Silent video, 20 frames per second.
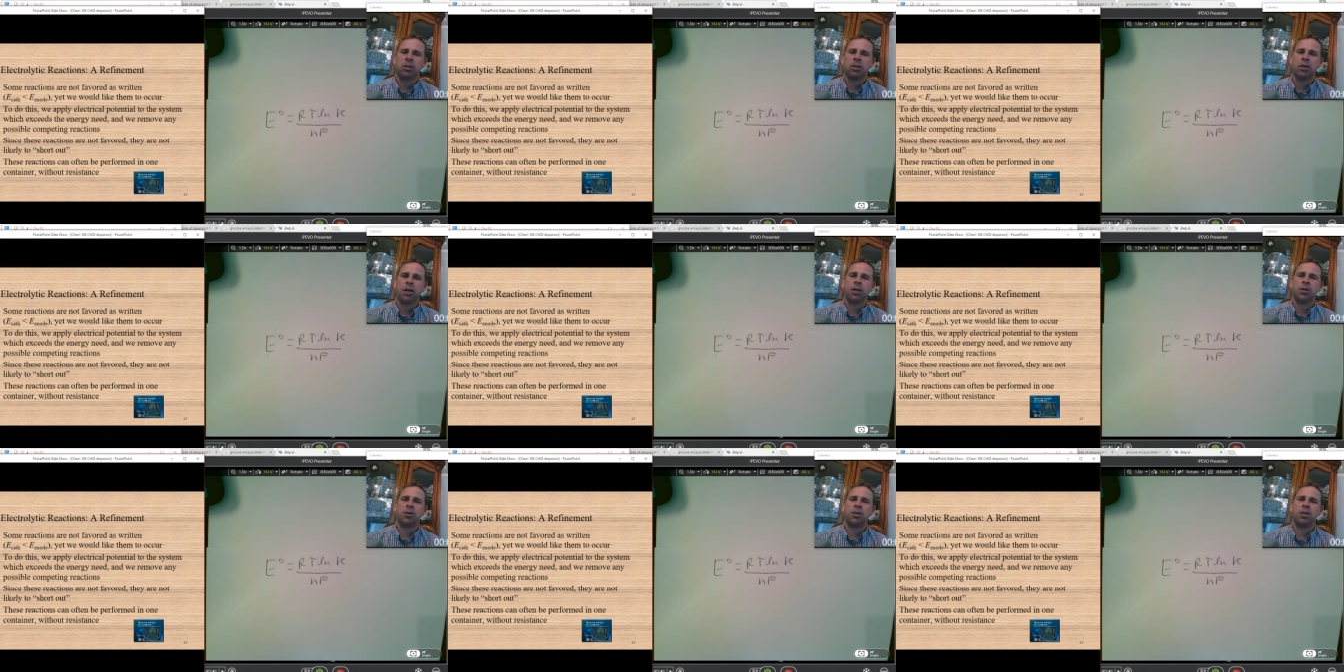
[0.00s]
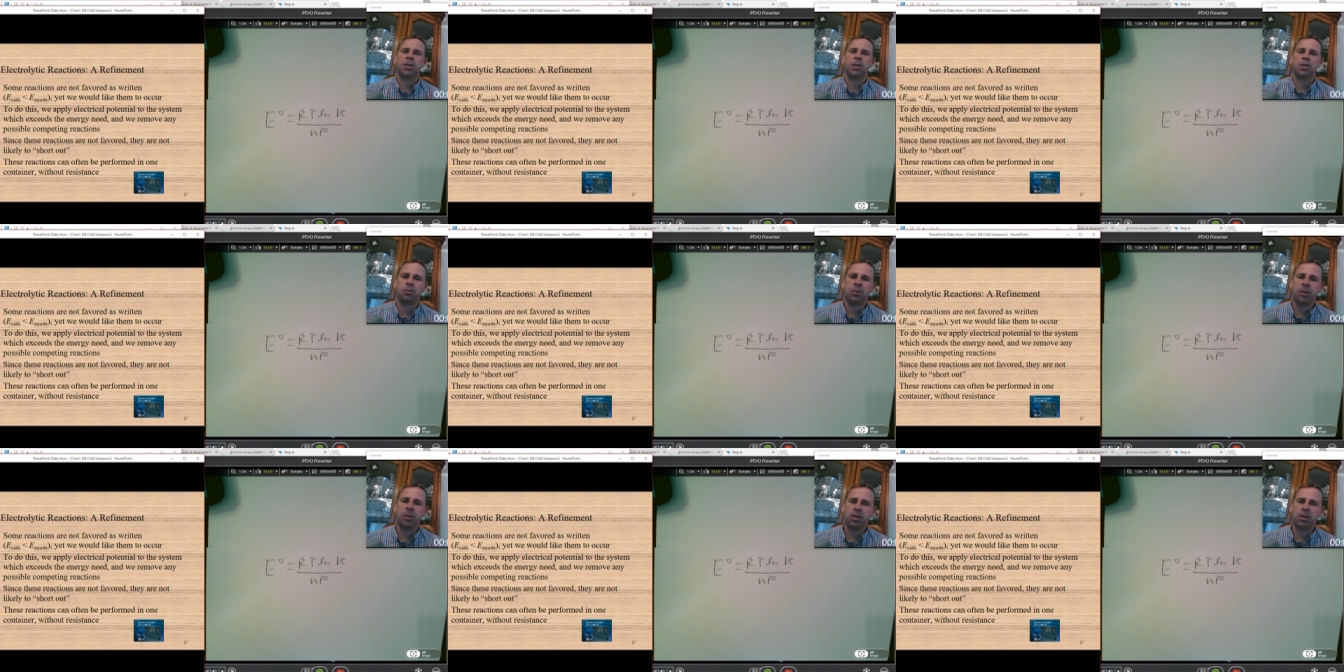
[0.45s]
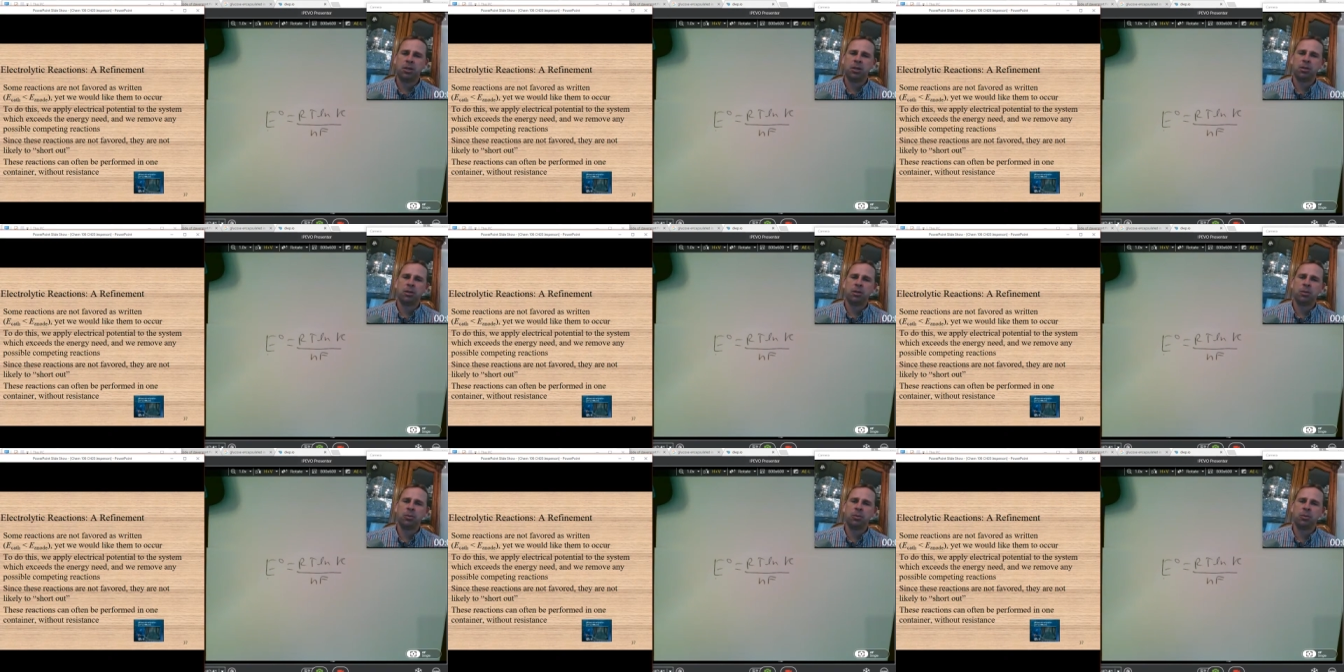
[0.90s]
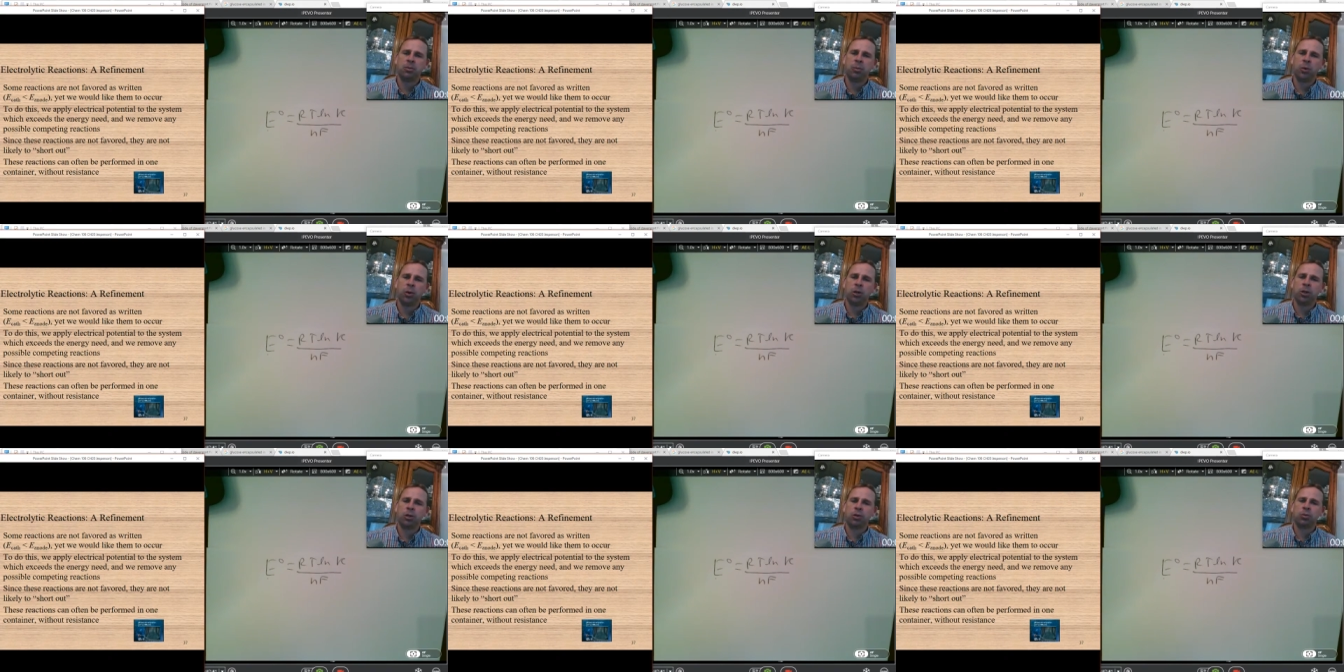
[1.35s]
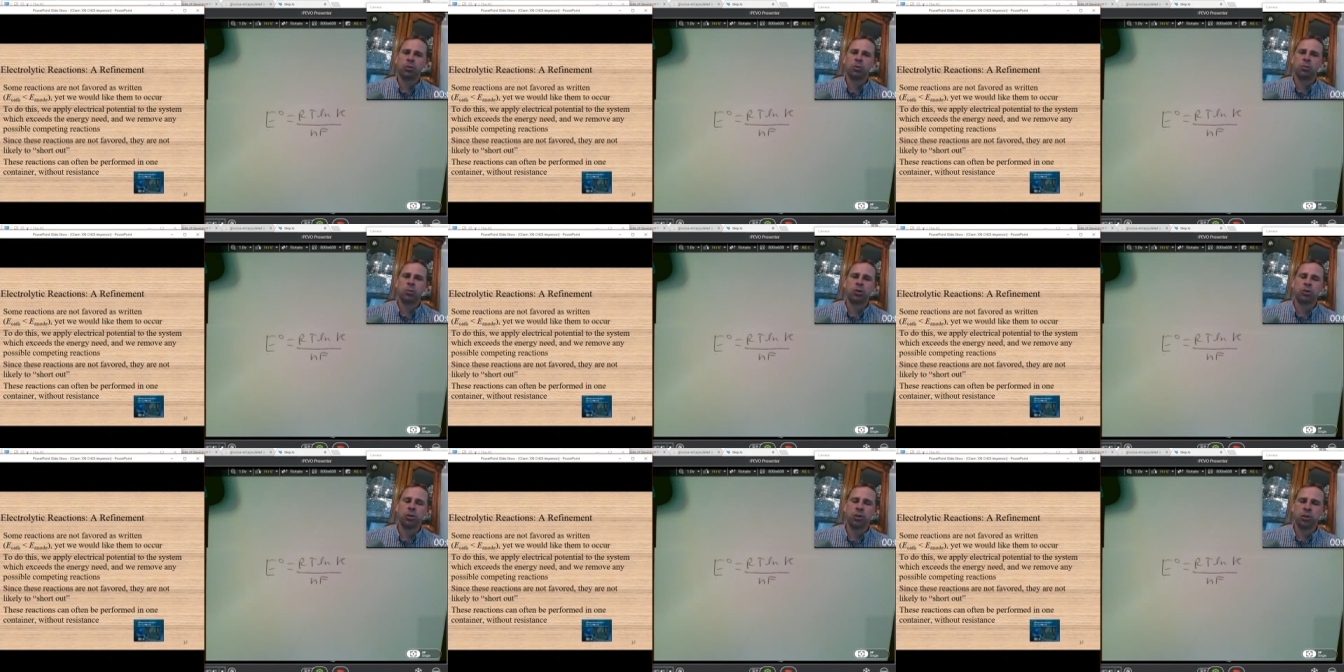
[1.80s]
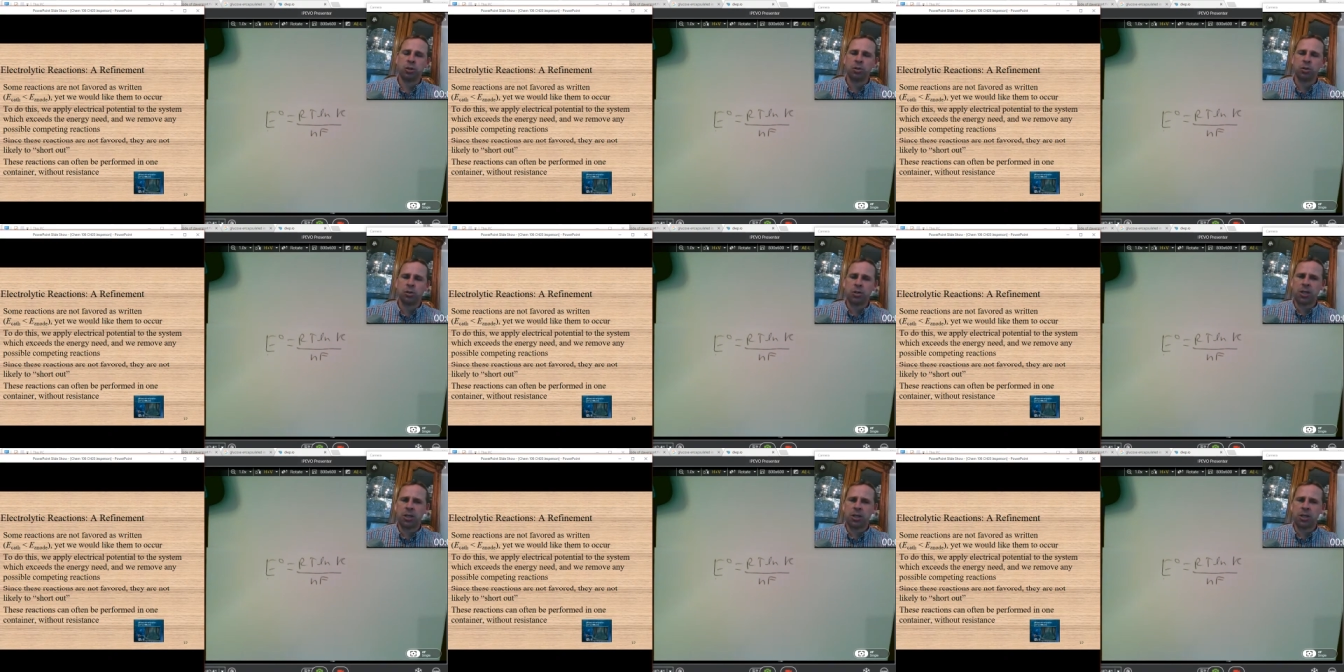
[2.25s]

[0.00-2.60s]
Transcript: I don't need to be working through most of those.